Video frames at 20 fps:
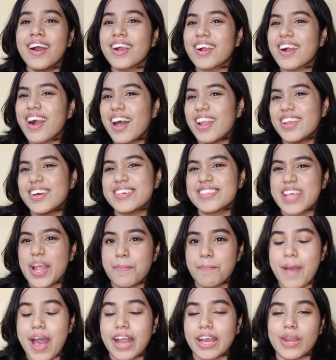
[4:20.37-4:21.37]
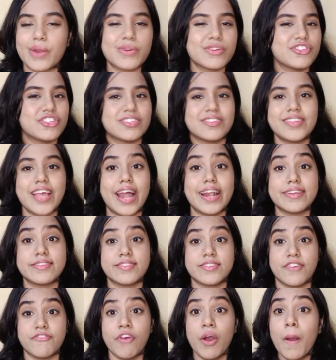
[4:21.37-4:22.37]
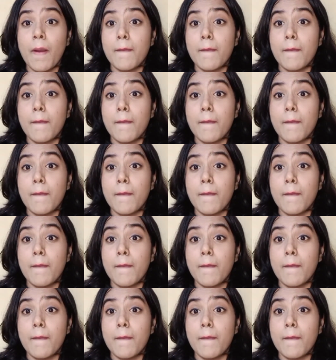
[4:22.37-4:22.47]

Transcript: colors and backgrounds, just that stuff.